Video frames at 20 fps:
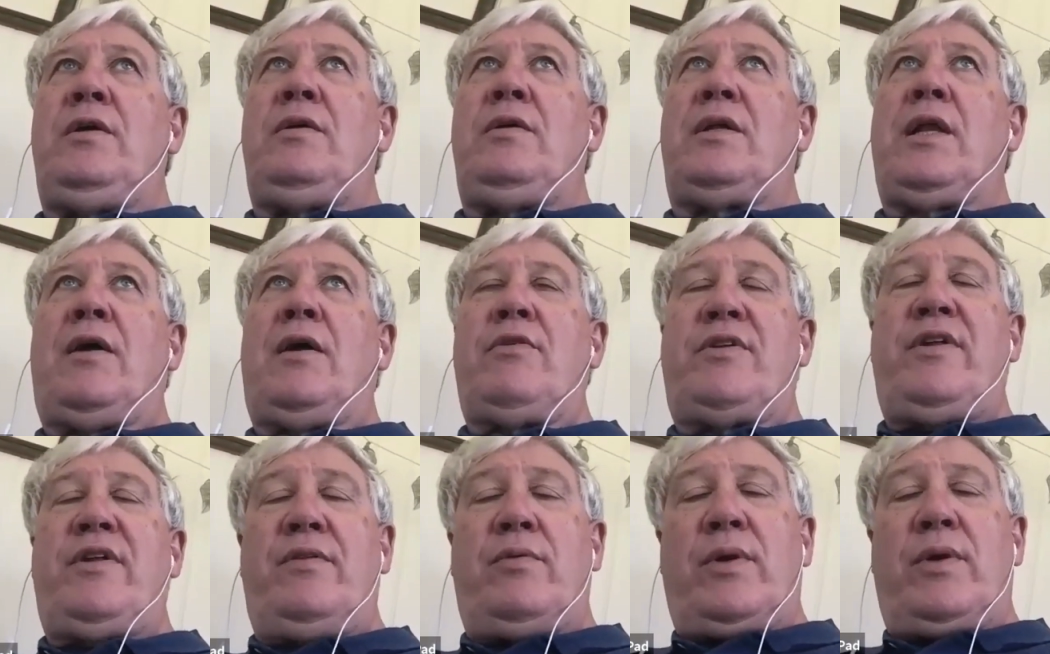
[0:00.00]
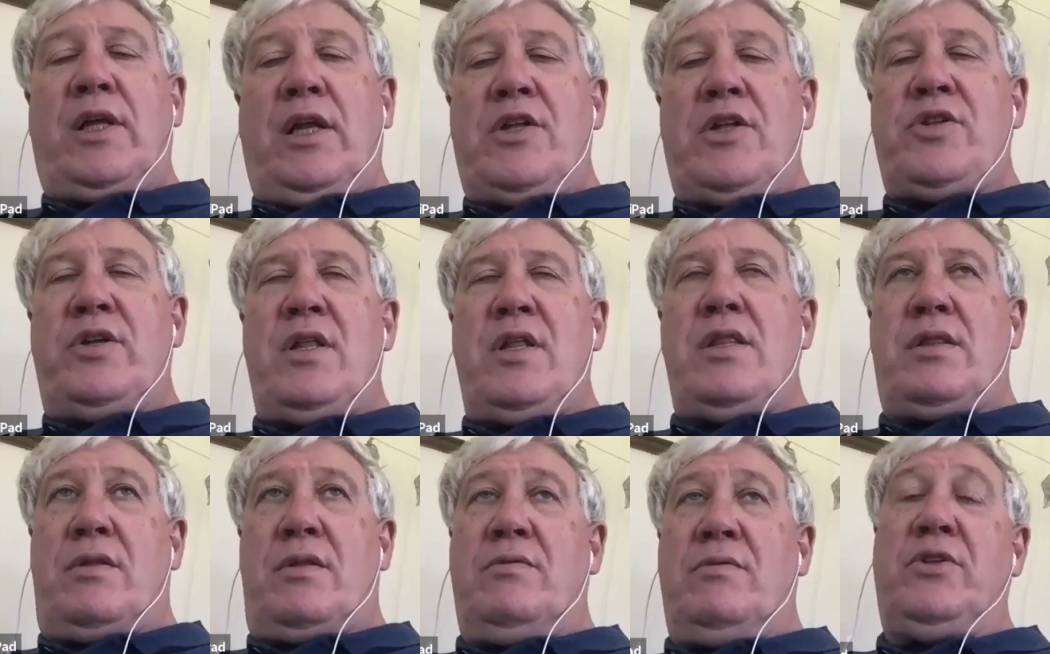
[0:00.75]
clarity of the regulation
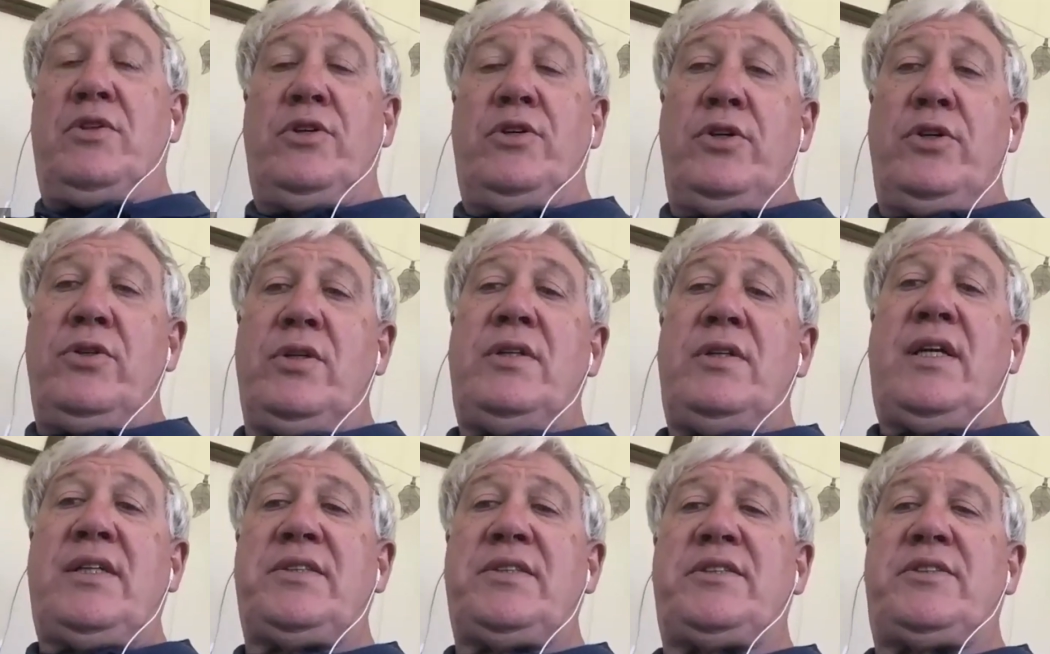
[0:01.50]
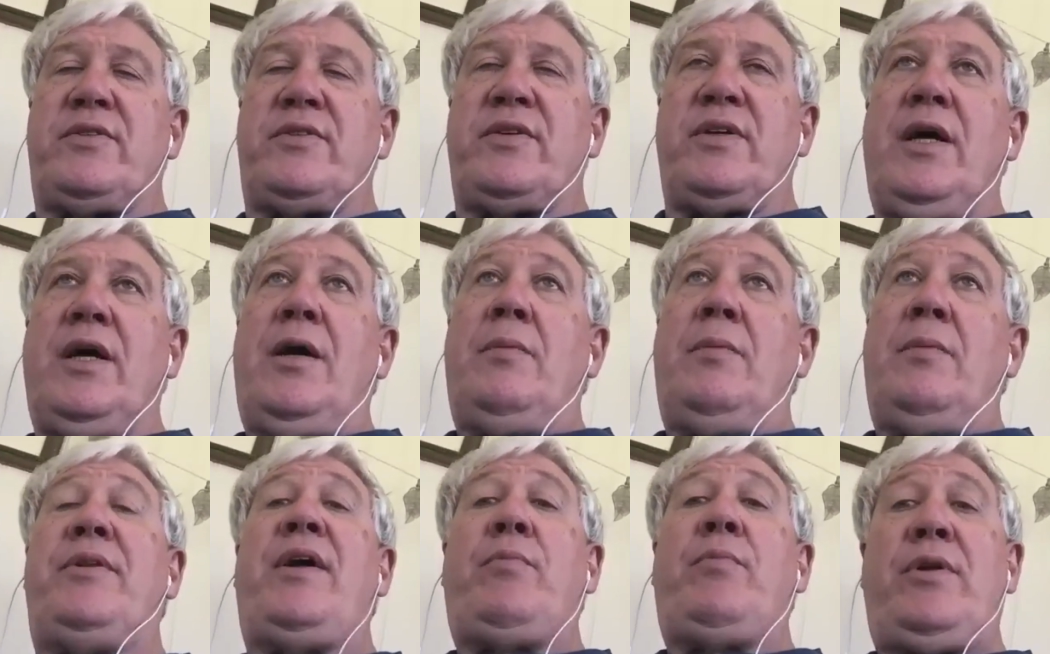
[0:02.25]
is good and necessary,
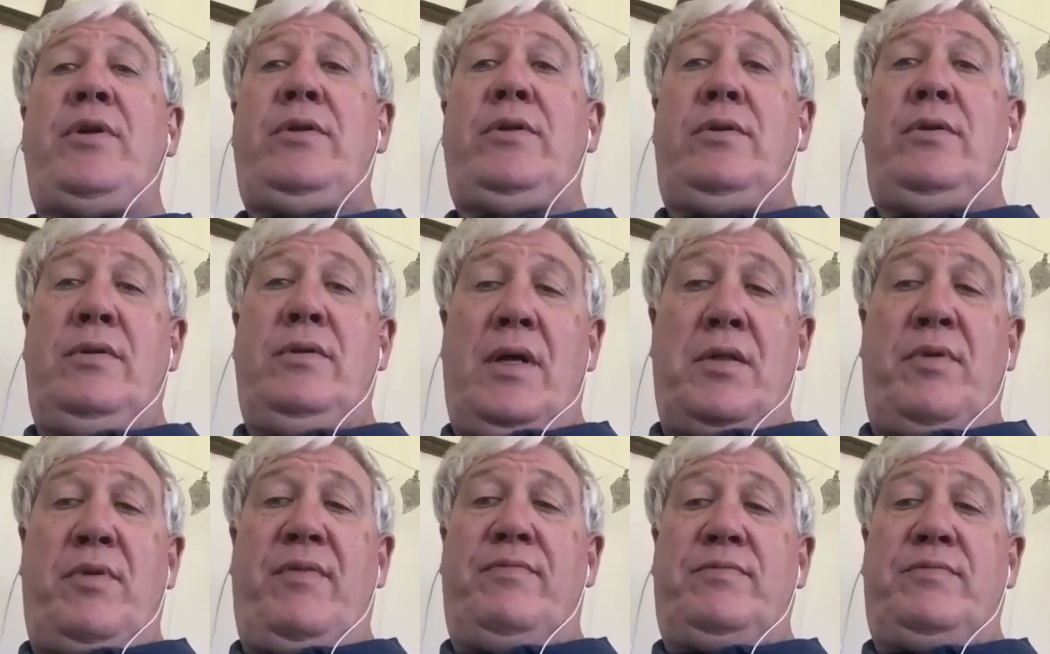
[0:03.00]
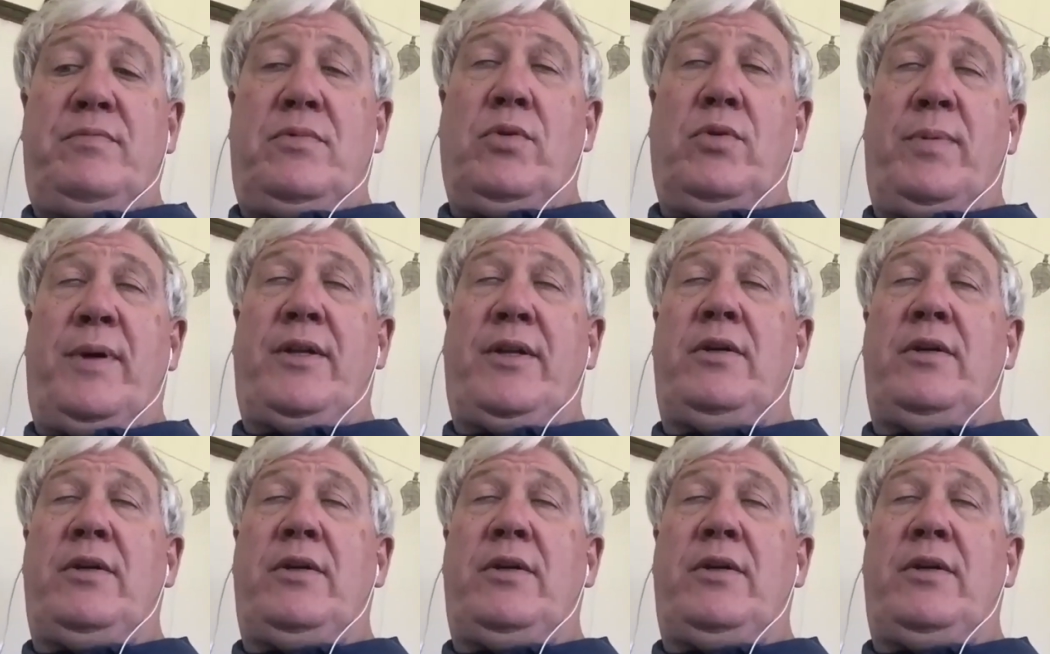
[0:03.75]
but then as we talked about